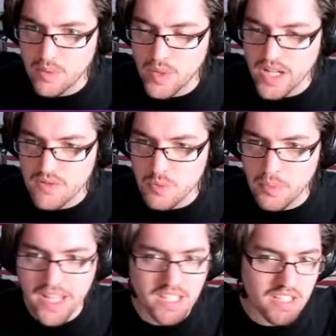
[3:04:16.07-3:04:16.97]
We can
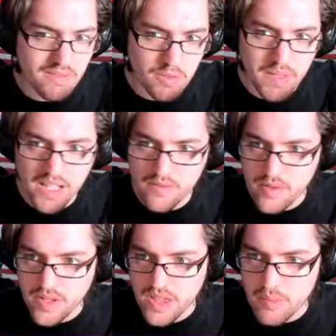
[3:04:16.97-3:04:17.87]
supply a default value for
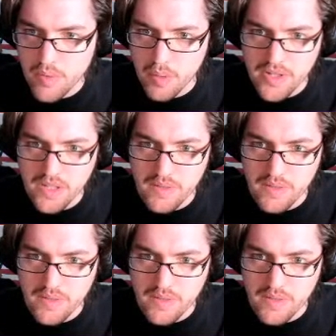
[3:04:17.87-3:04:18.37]
the theme property,